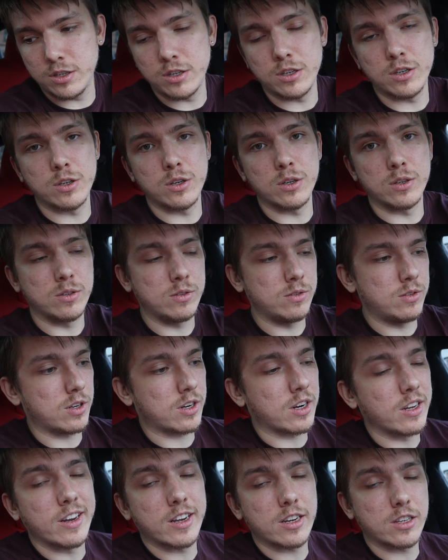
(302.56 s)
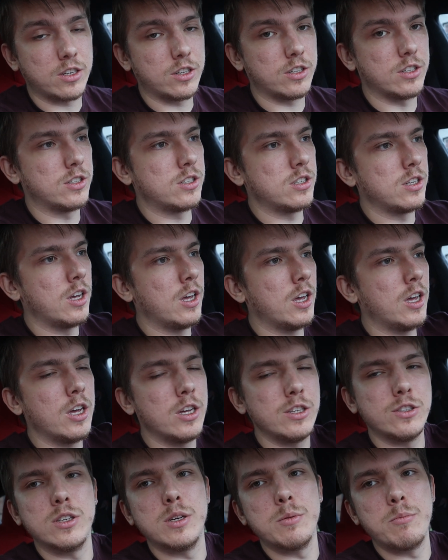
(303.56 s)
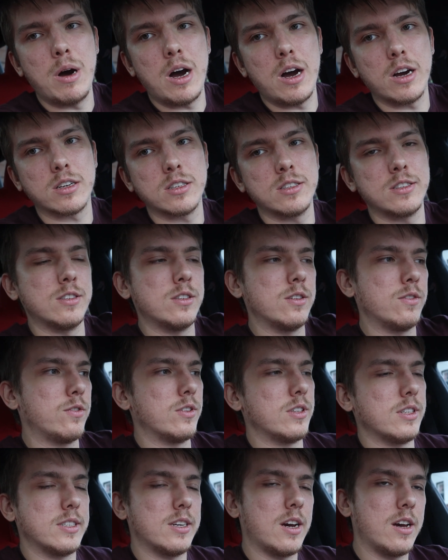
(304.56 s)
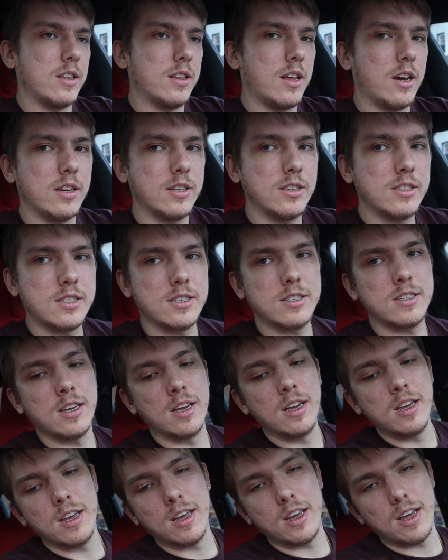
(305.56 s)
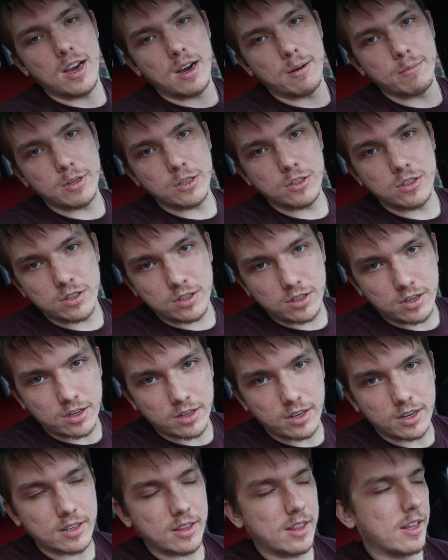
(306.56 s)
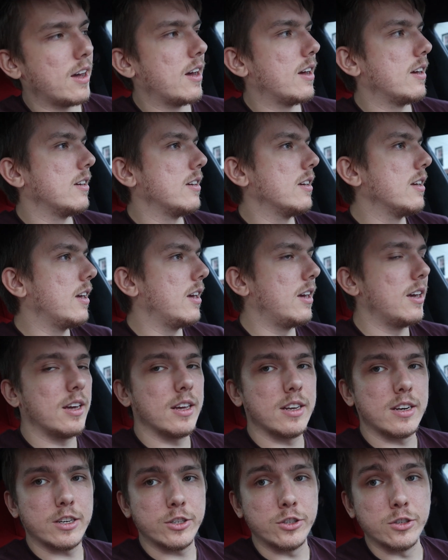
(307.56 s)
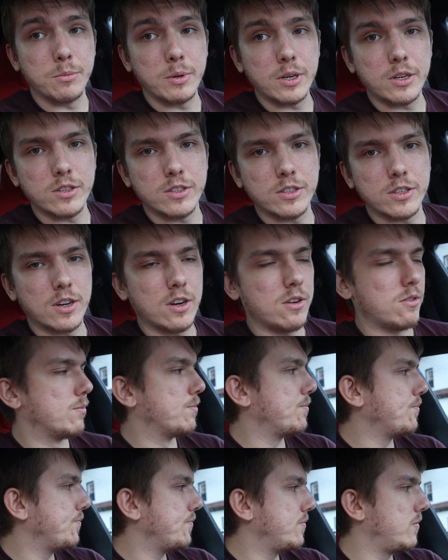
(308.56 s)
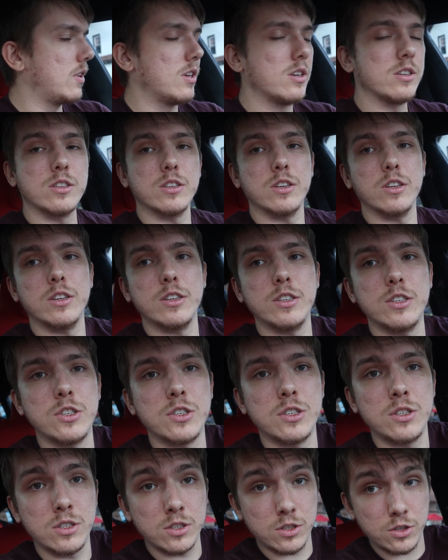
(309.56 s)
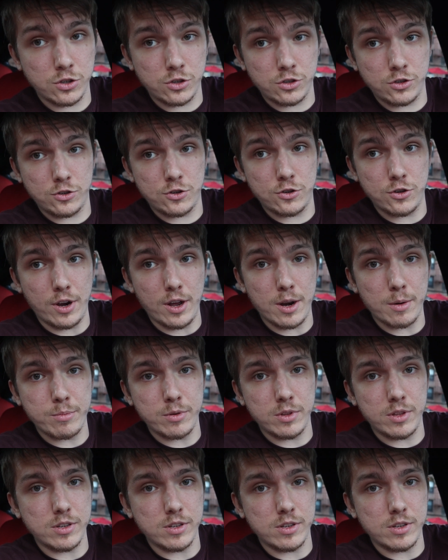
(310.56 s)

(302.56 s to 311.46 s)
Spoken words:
the connectors to the box for the side lights, and then connect that and I should be good to go. So let's try to